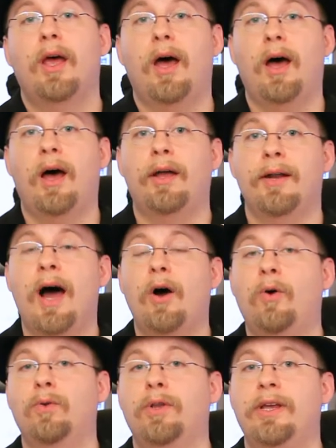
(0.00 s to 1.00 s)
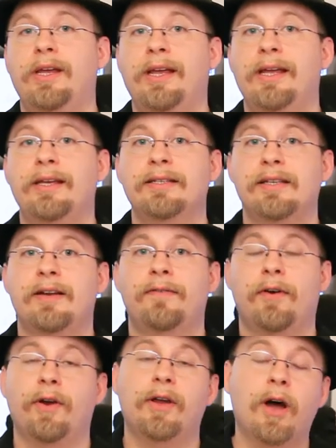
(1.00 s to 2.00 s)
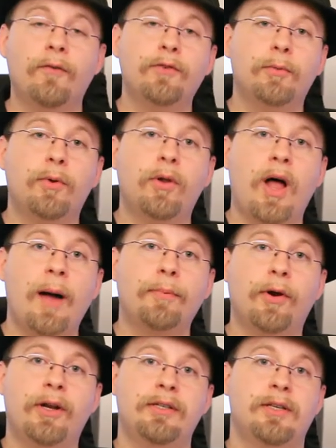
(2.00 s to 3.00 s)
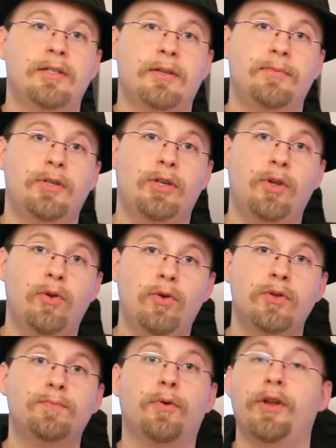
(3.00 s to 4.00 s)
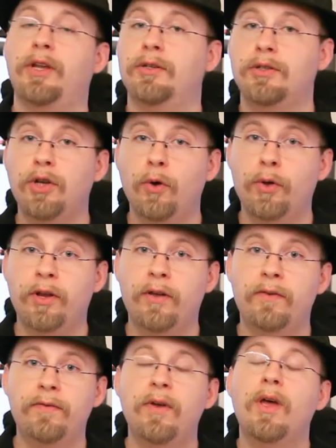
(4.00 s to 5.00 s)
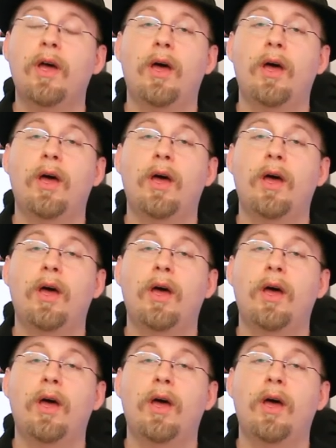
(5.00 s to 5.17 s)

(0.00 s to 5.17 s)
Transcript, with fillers: Uh, not only is it a very comfortable operating system to use, pretty intuitive,